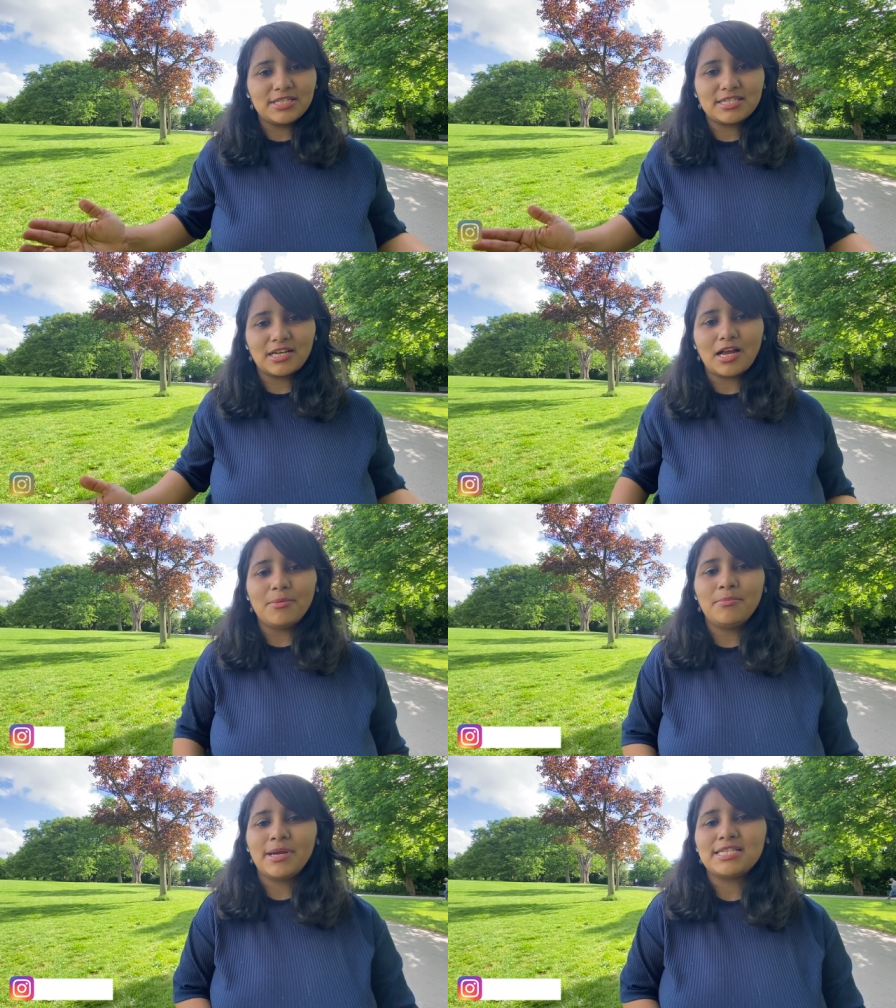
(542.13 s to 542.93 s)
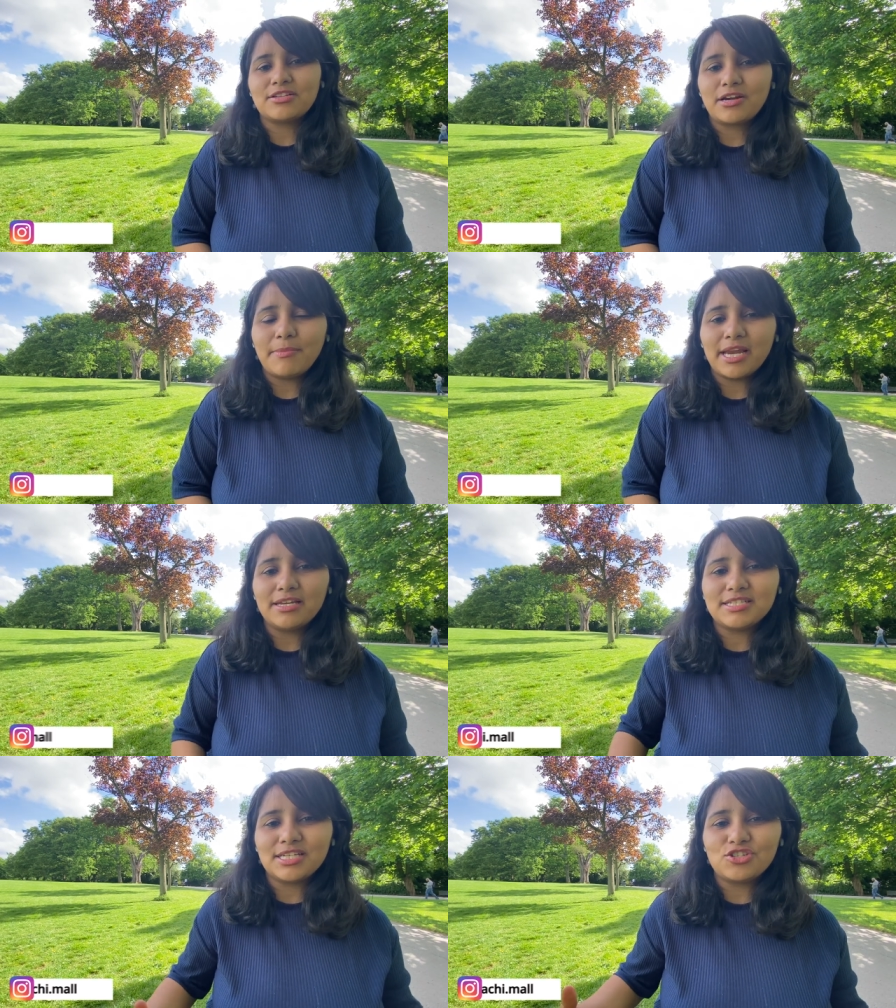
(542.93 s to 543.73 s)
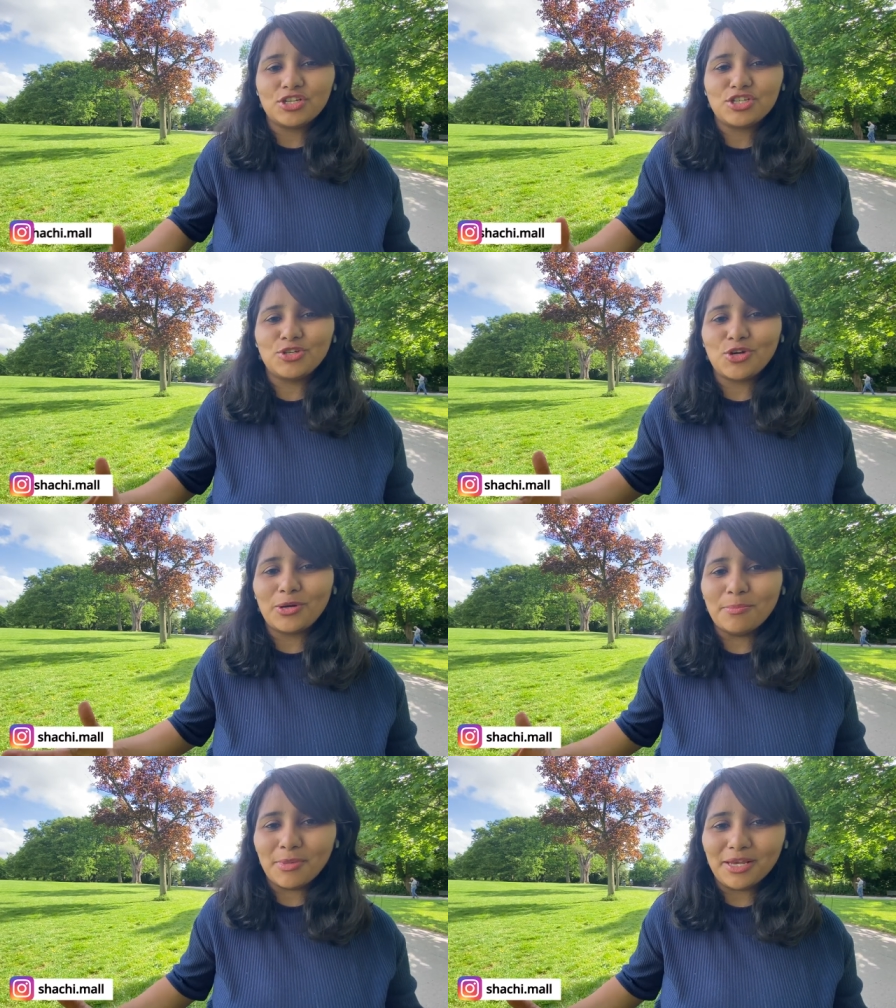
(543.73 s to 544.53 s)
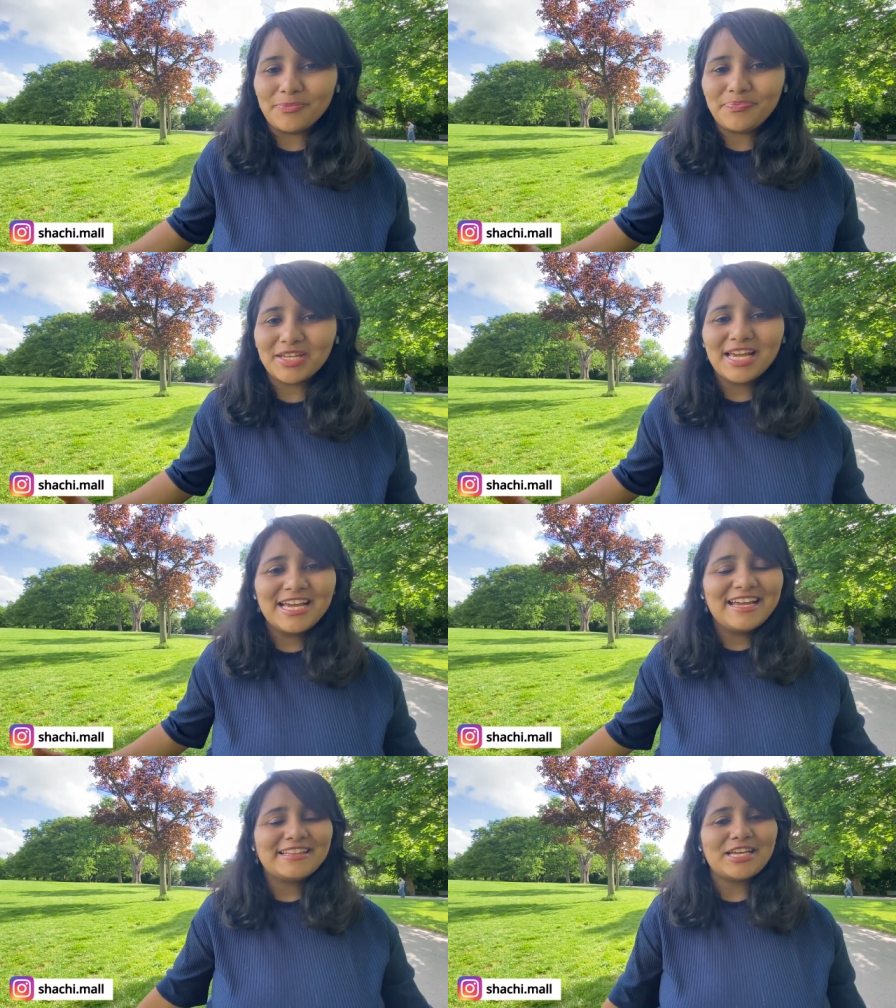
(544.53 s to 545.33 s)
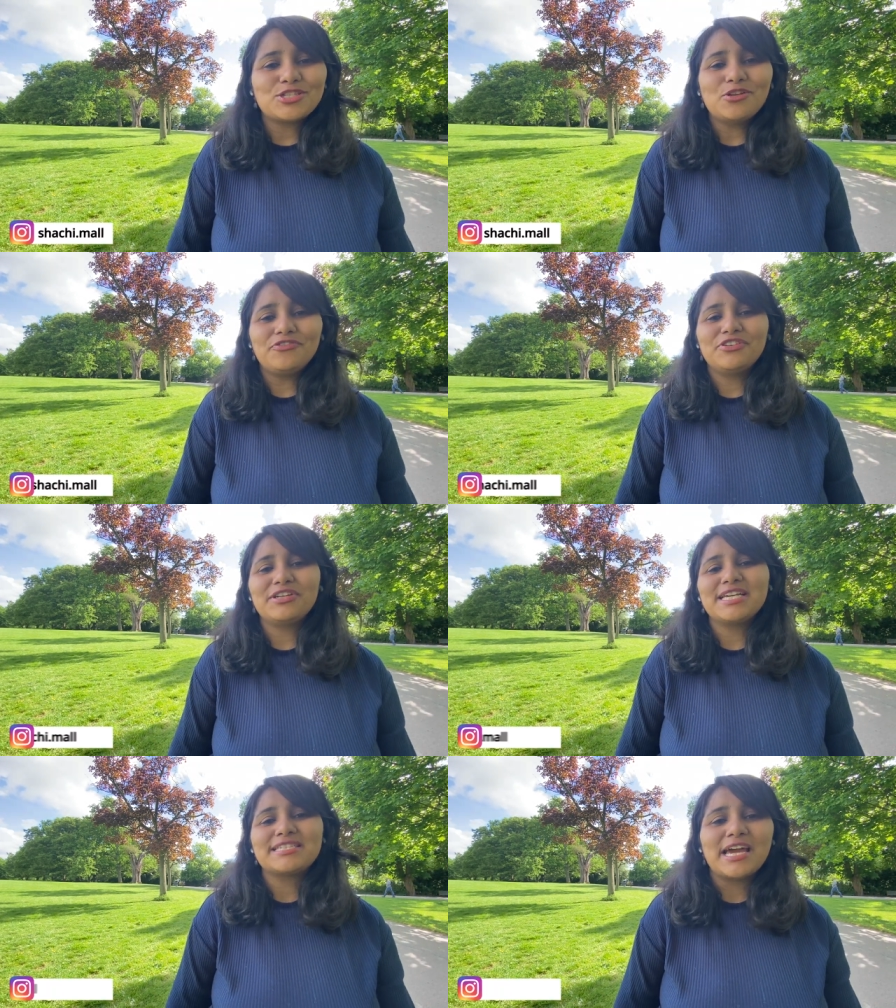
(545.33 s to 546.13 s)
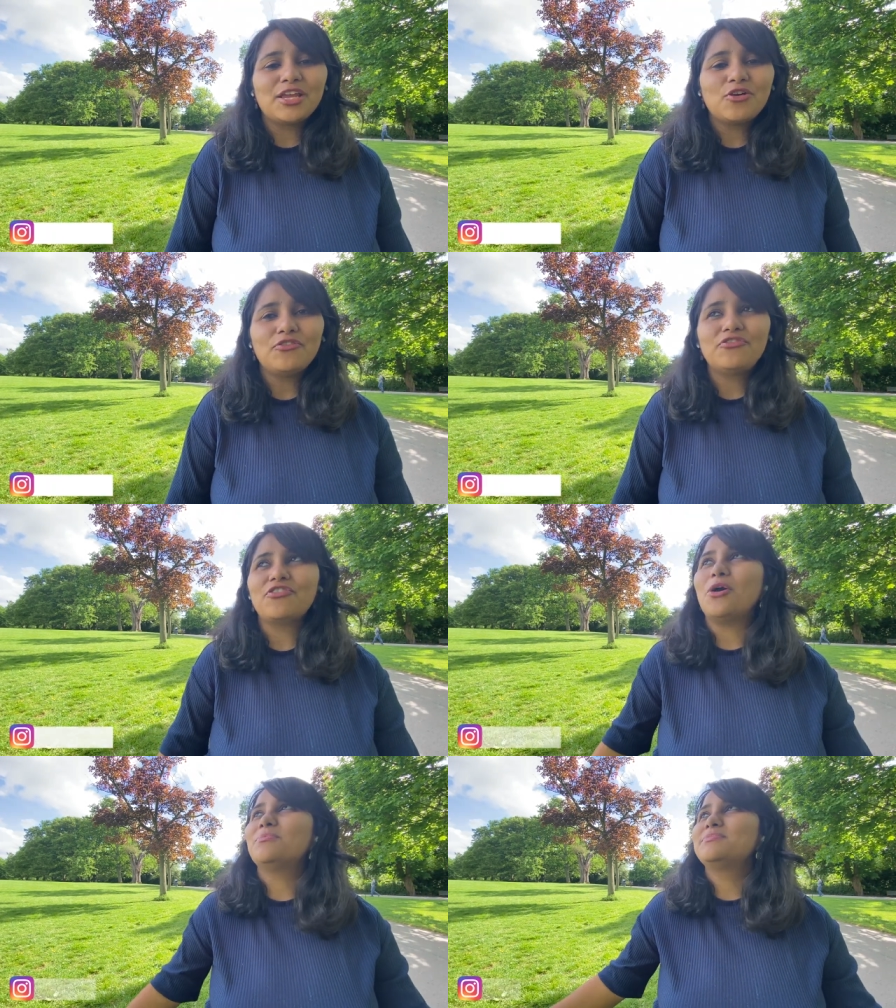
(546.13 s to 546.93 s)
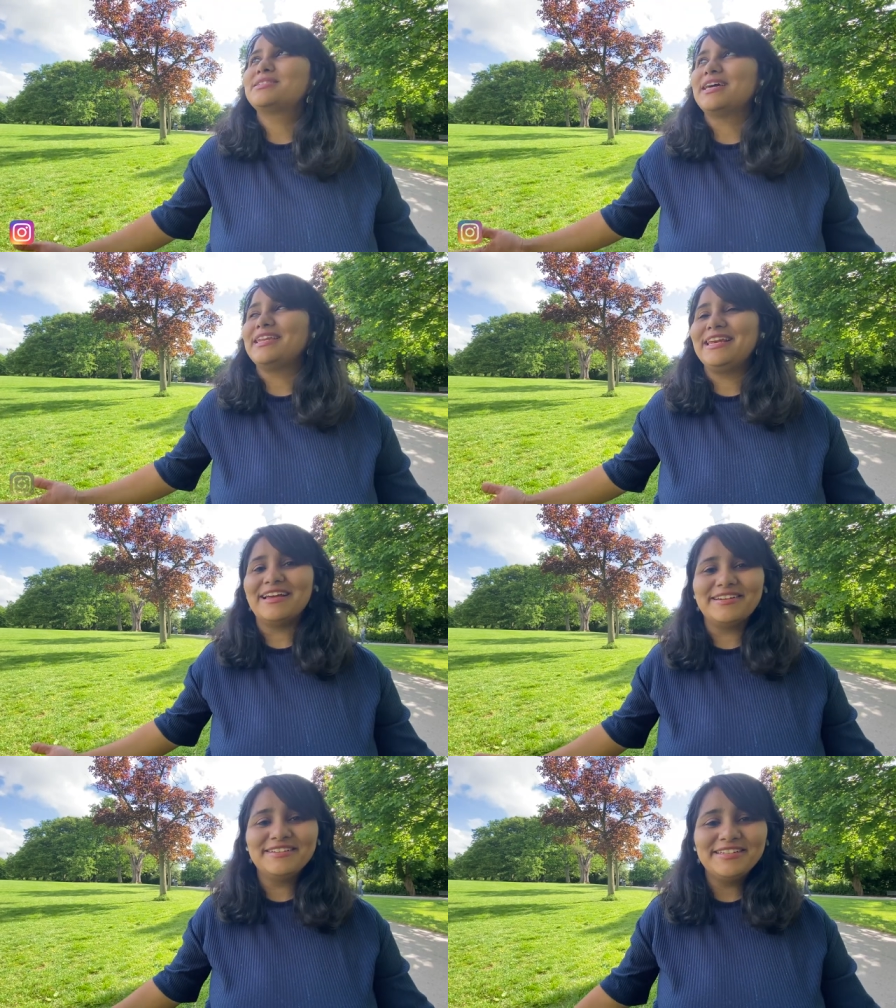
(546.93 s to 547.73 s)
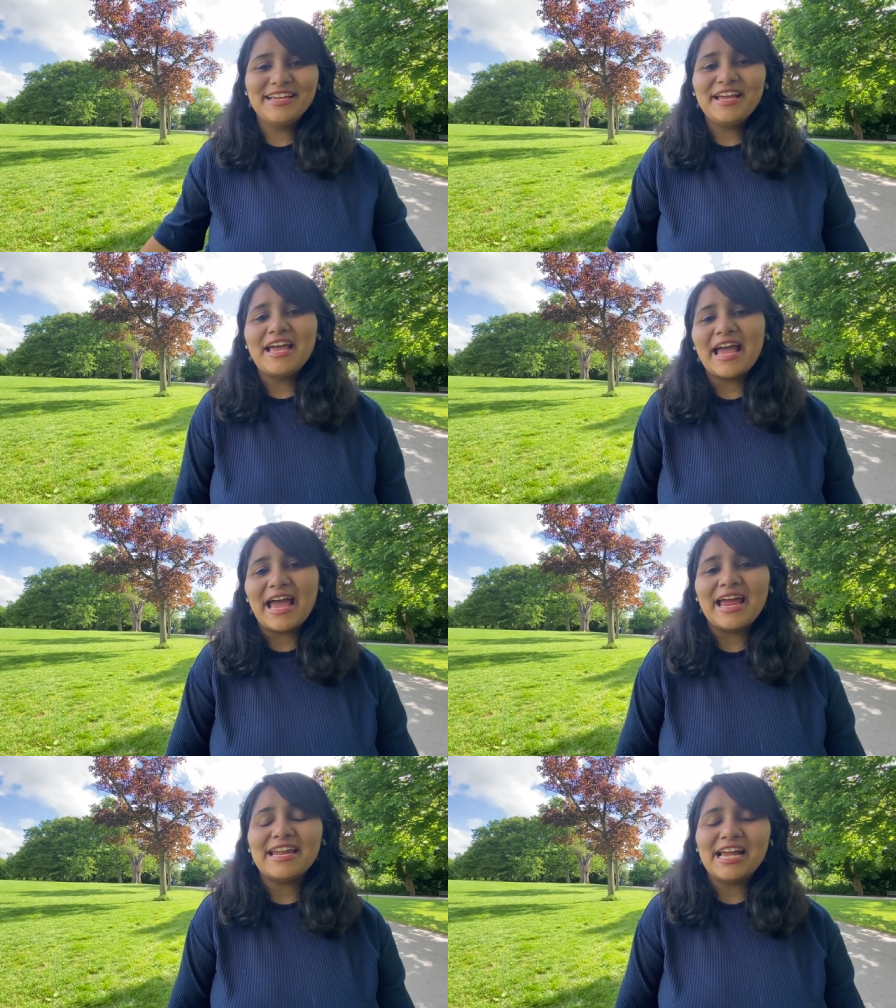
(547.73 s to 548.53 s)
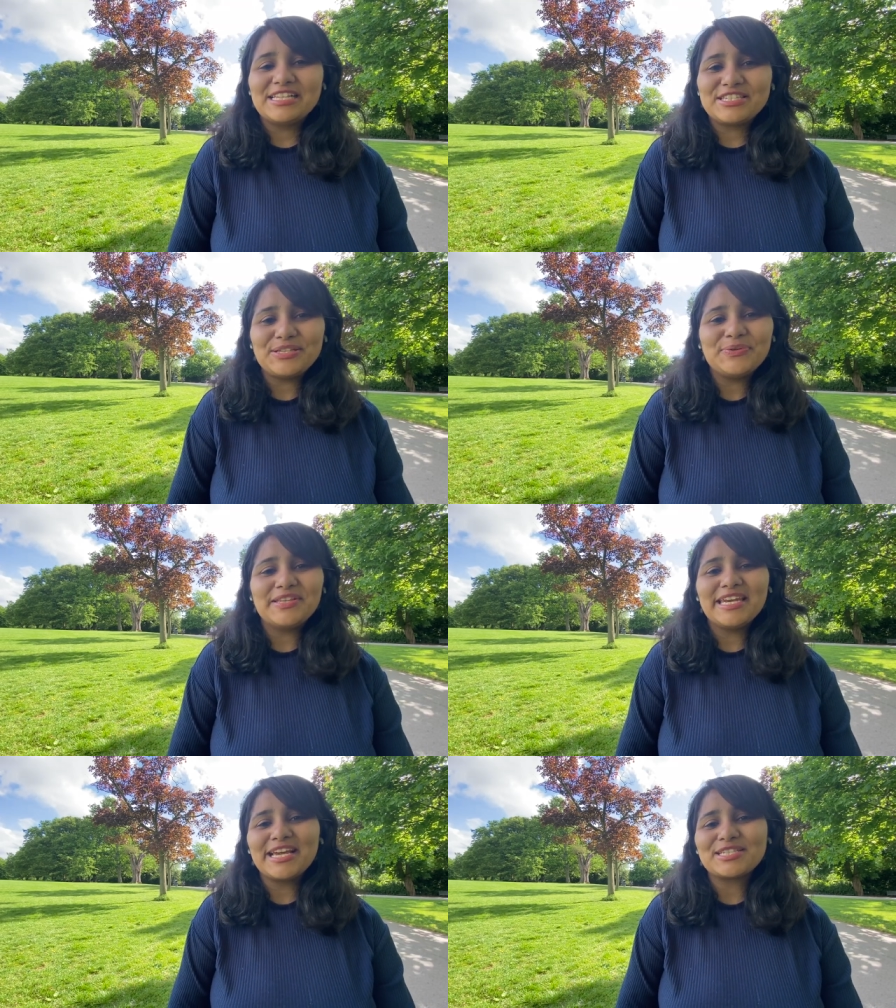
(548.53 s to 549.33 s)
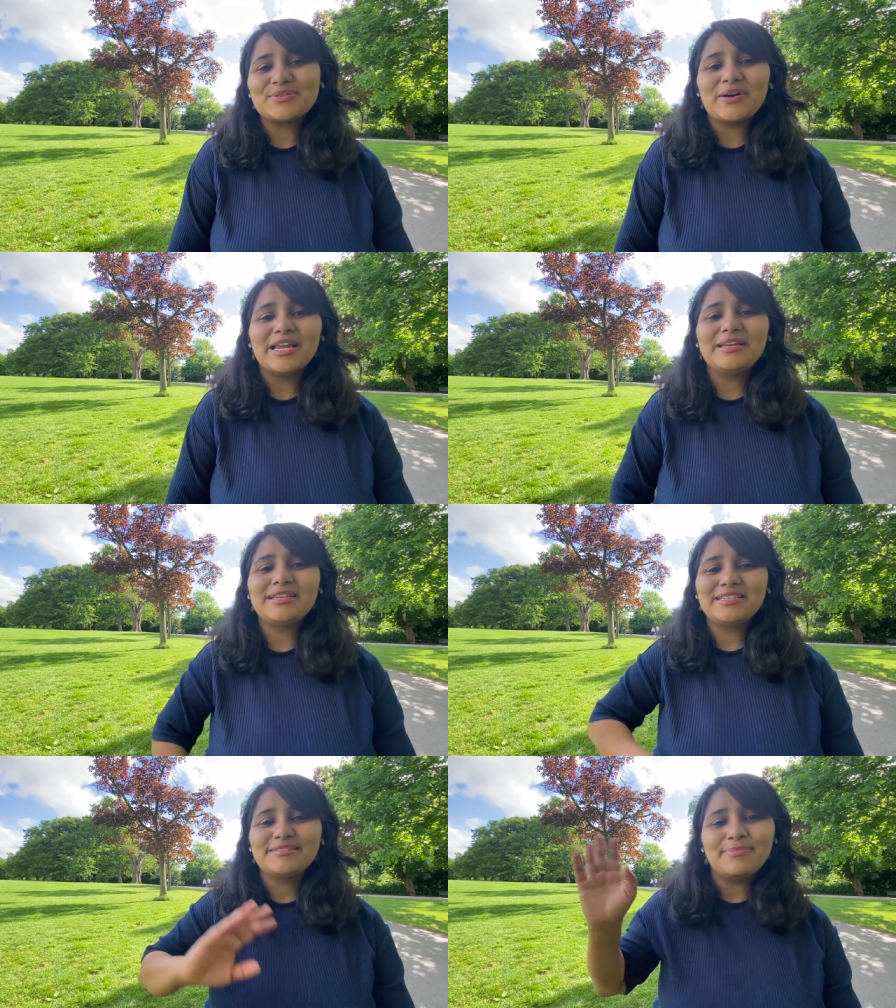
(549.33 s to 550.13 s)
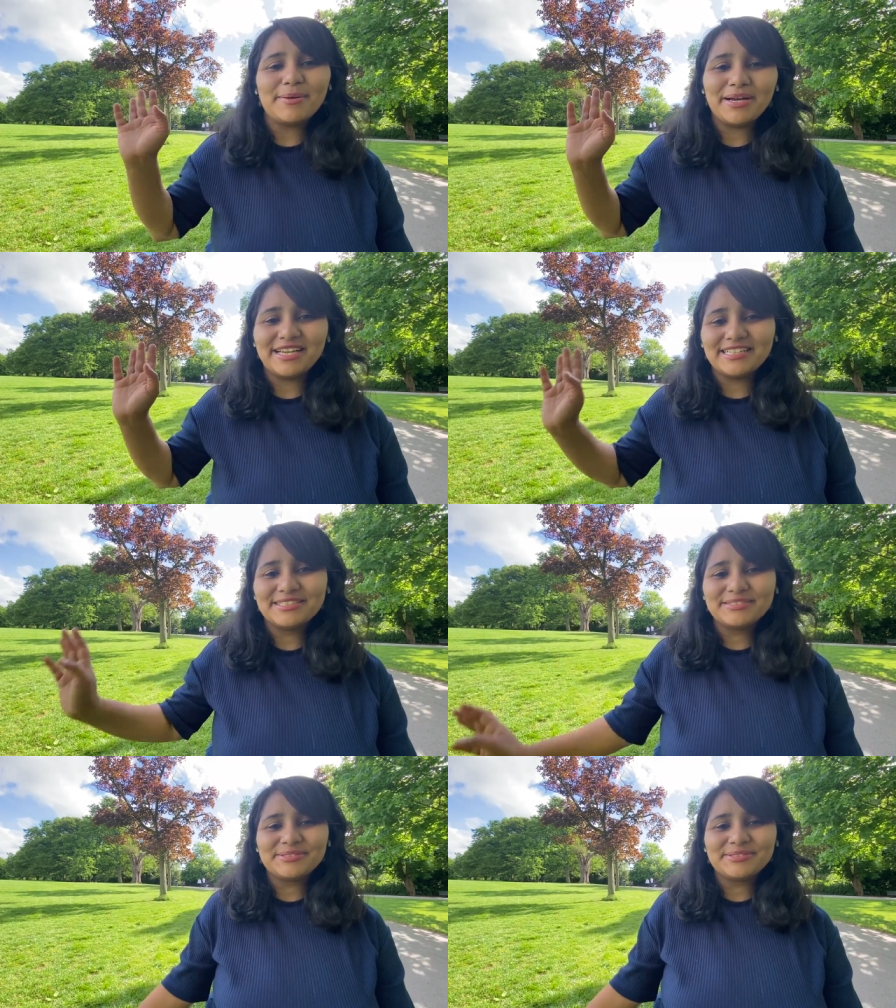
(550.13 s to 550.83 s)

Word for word: Instagram. My Instagram handle is @shachi.man. That's all for today. Signing off from sunny London, and I'll see you in the next one. Bye bye.